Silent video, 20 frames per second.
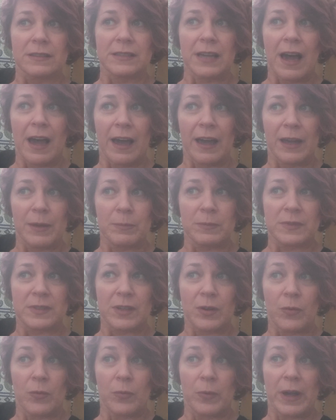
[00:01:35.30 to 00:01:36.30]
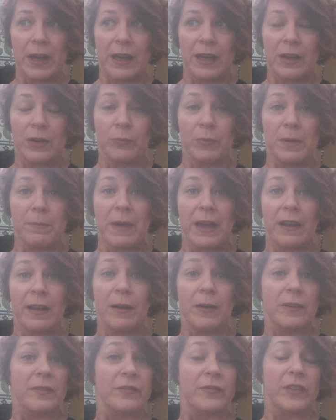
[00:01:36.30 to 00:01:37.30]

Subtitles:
times when we may not